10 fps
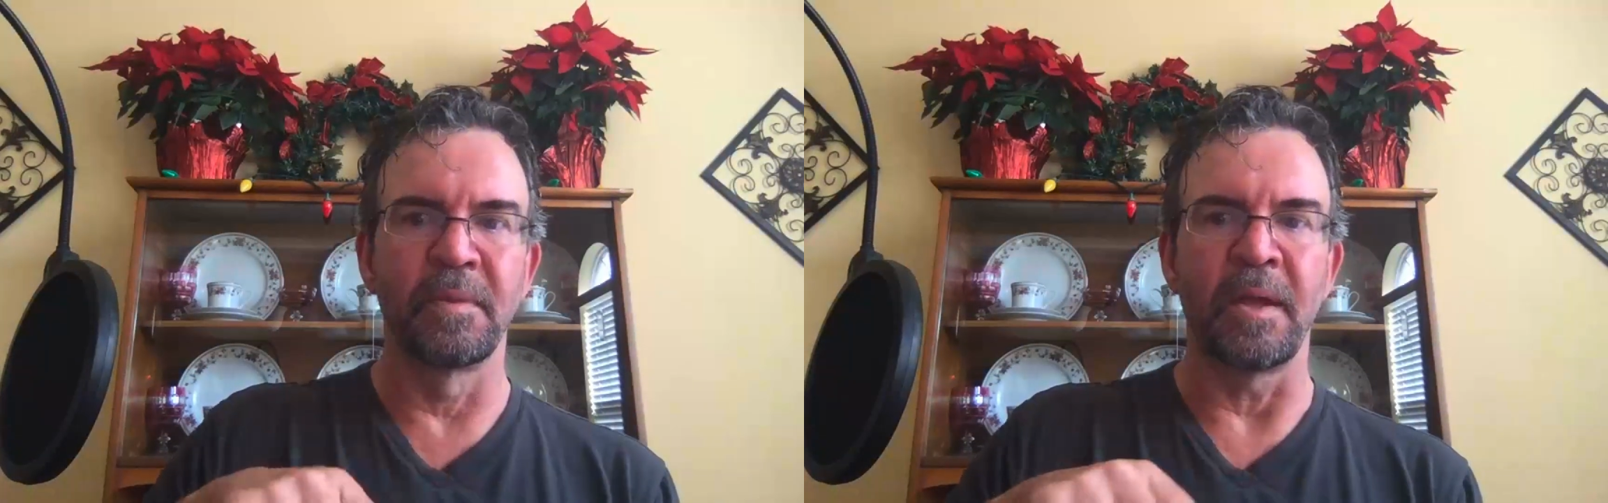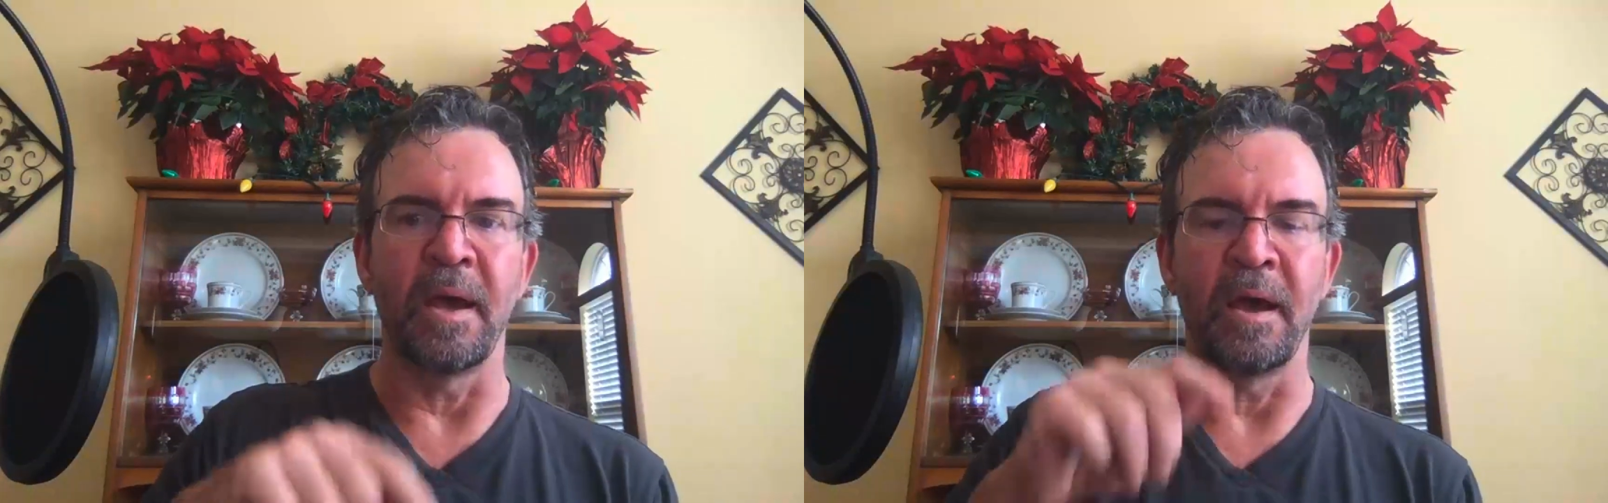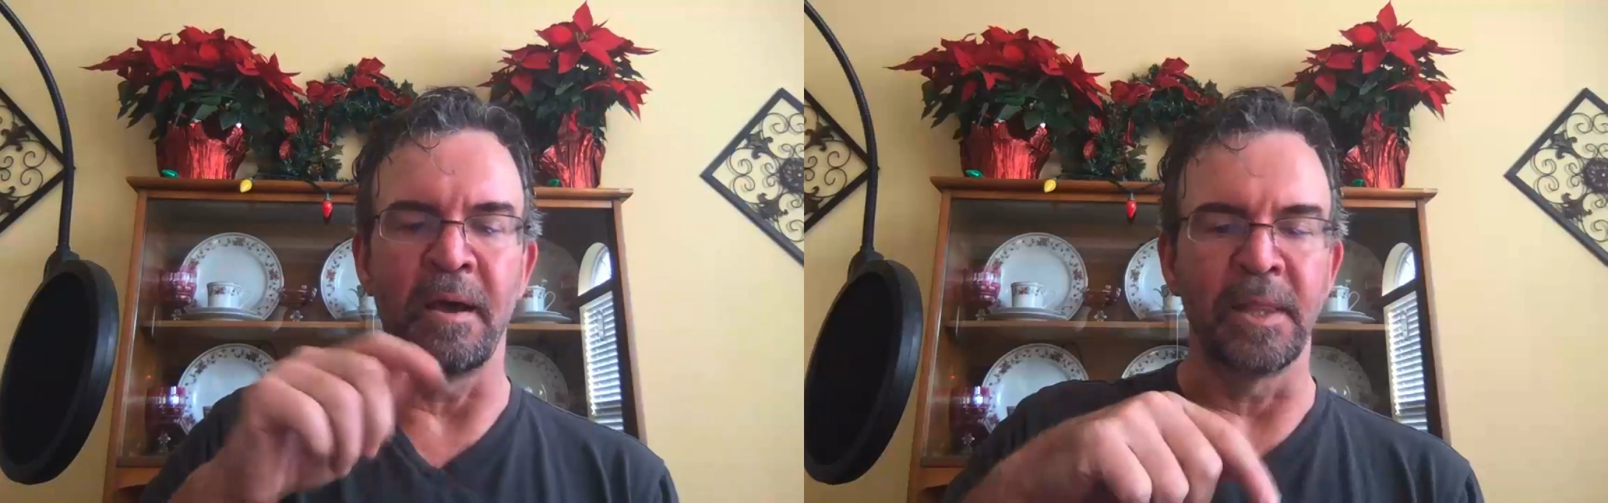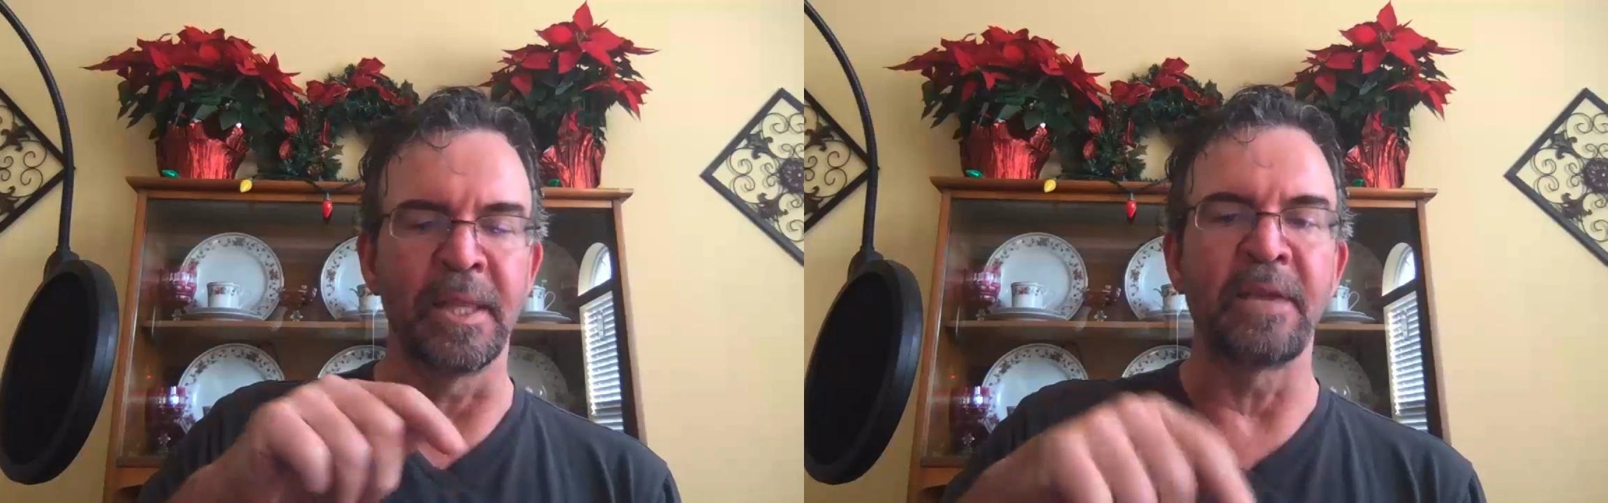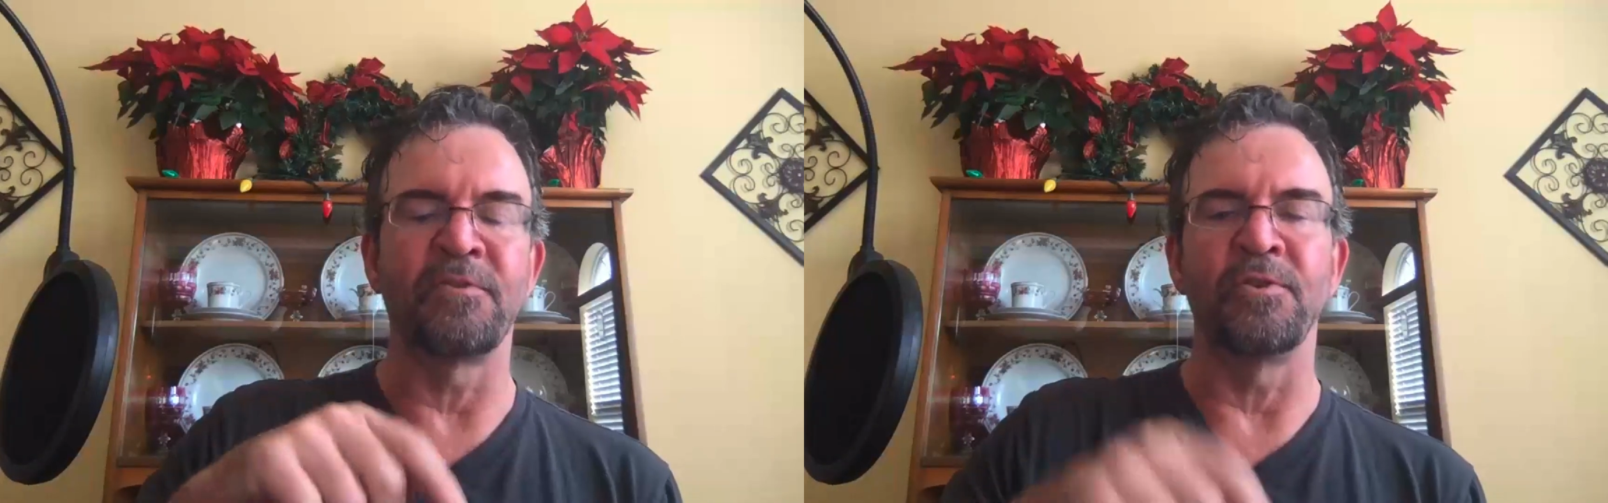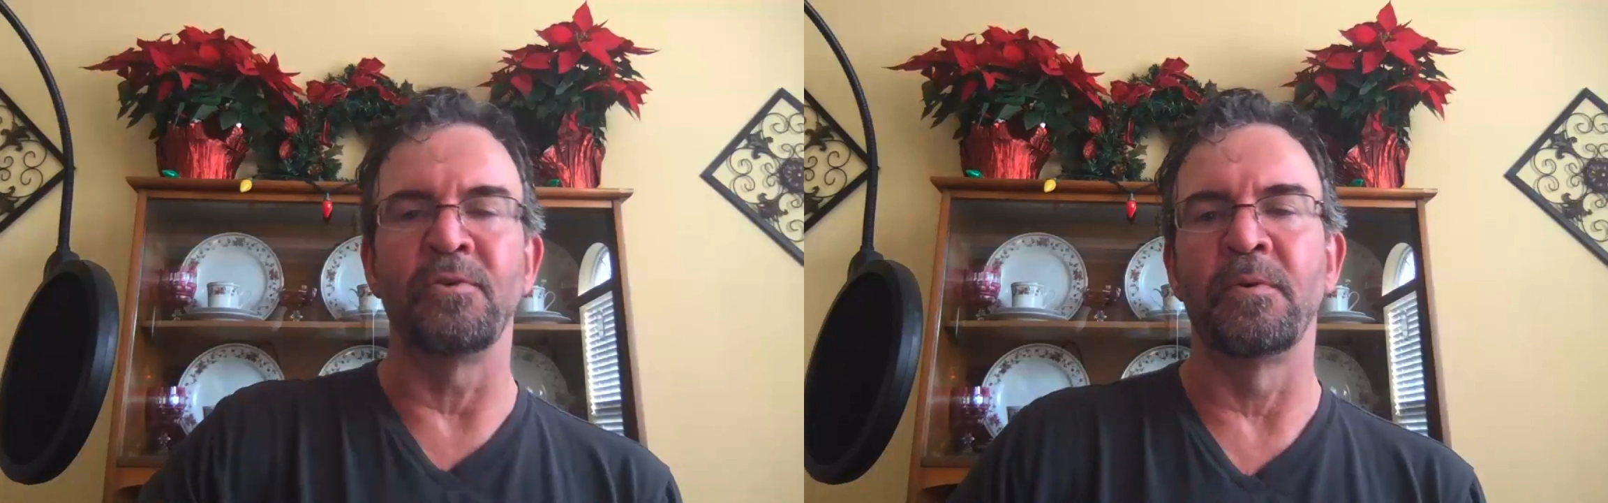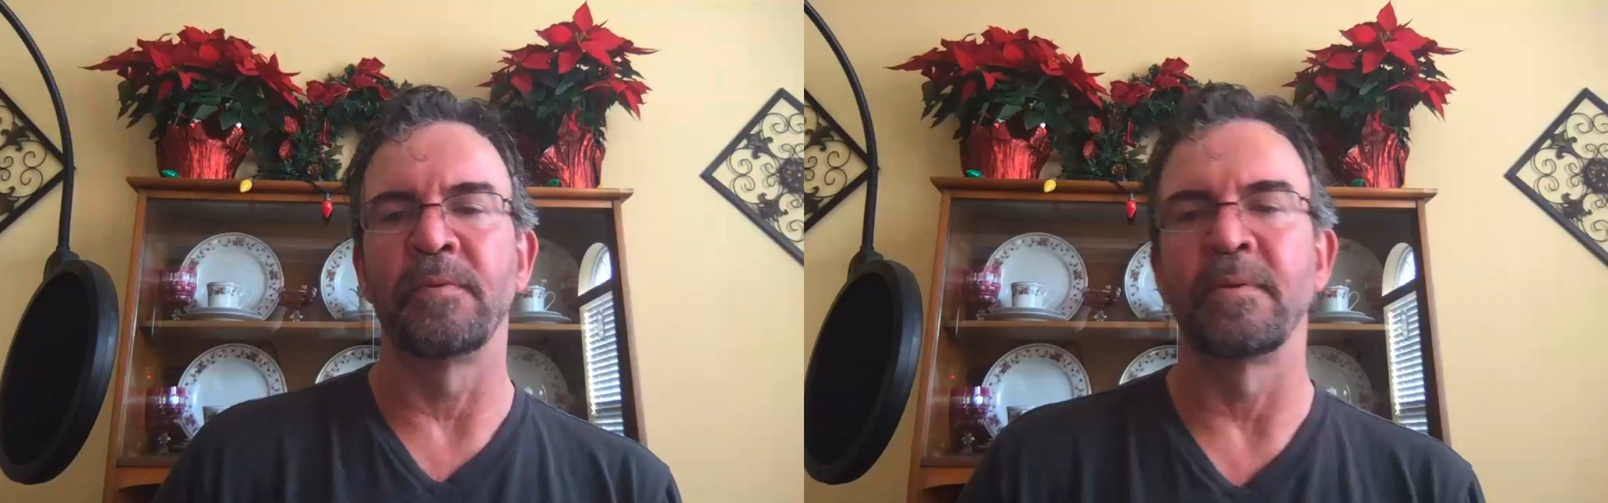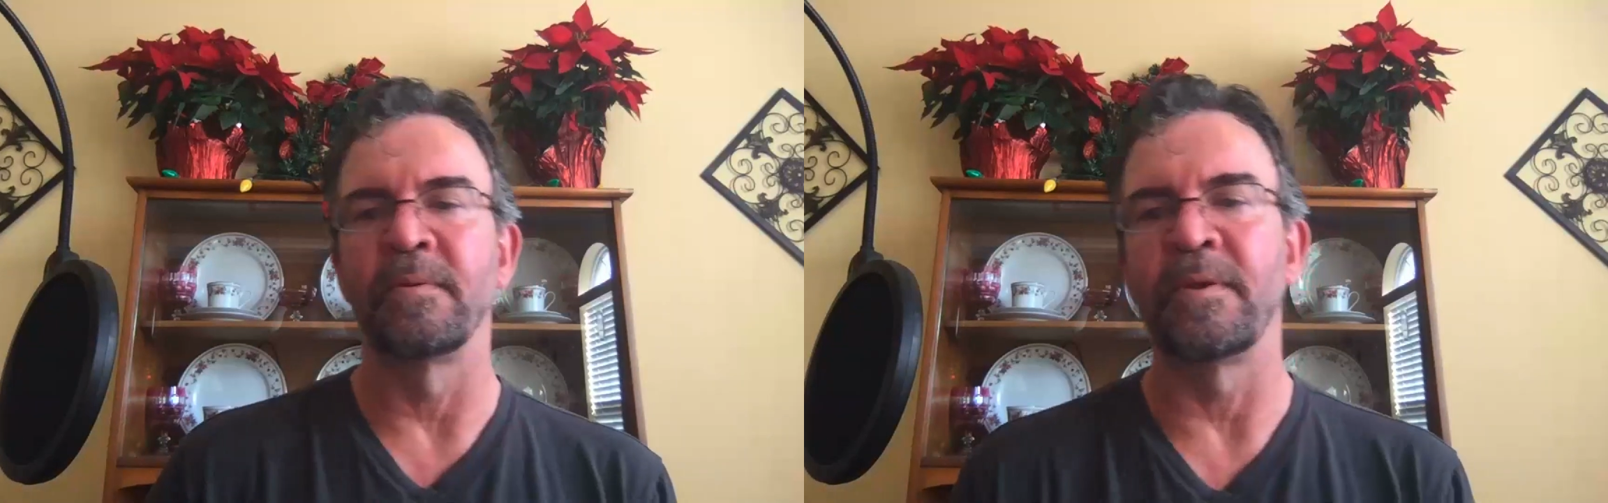uh, link to
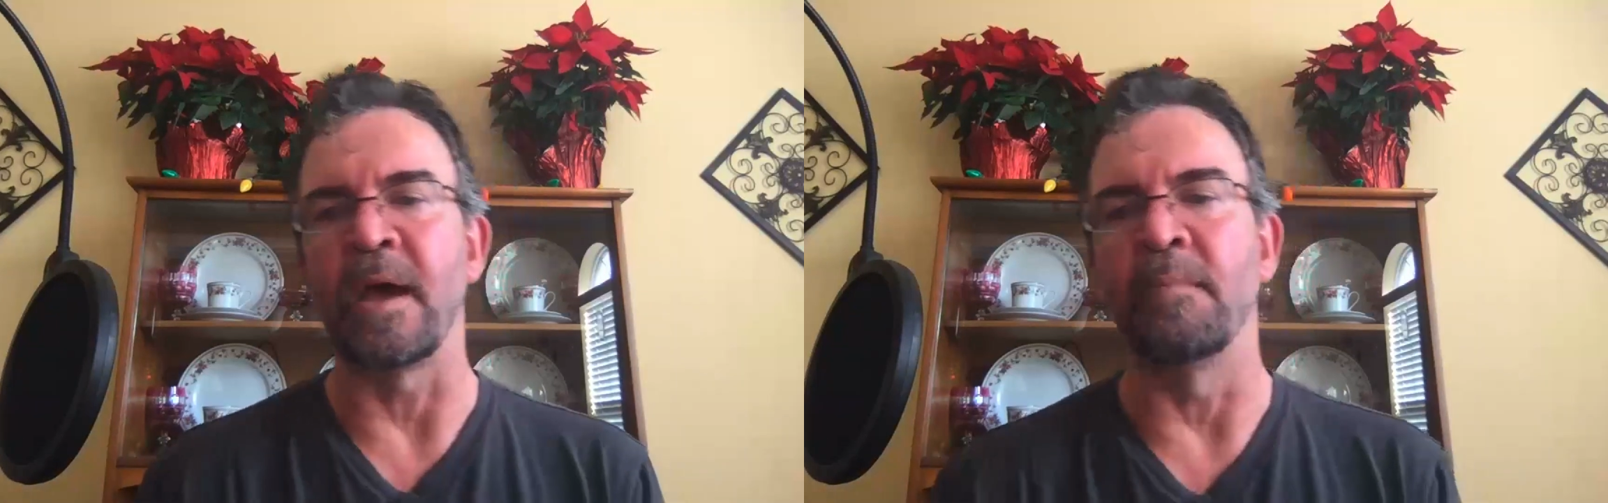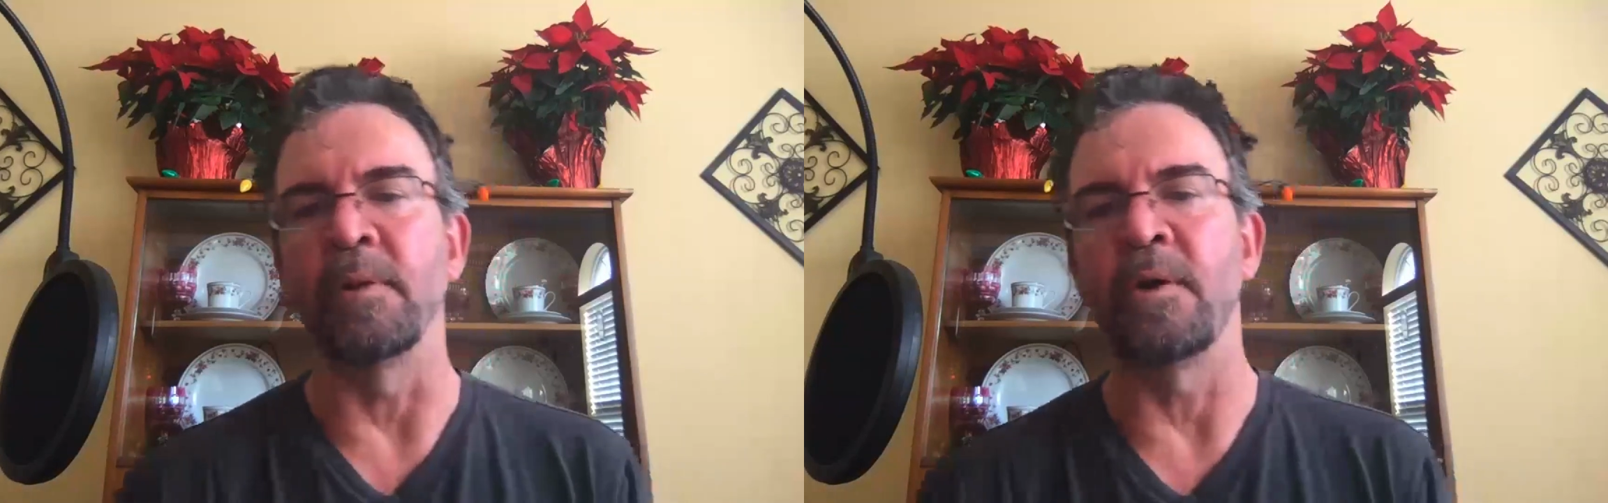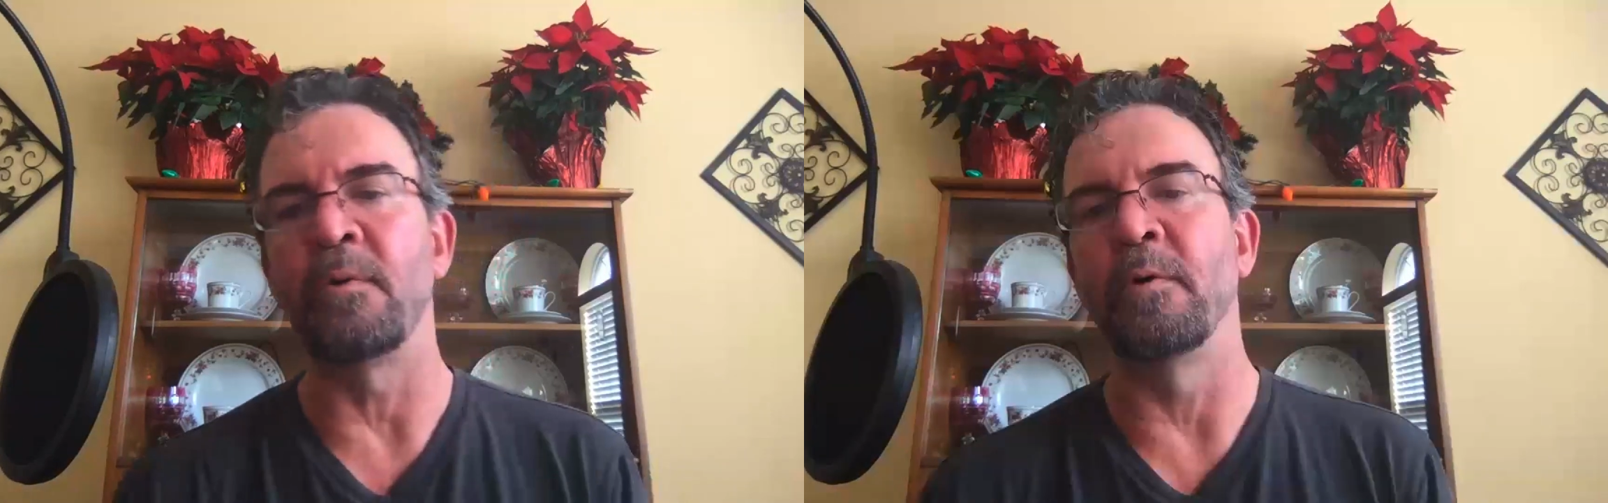down below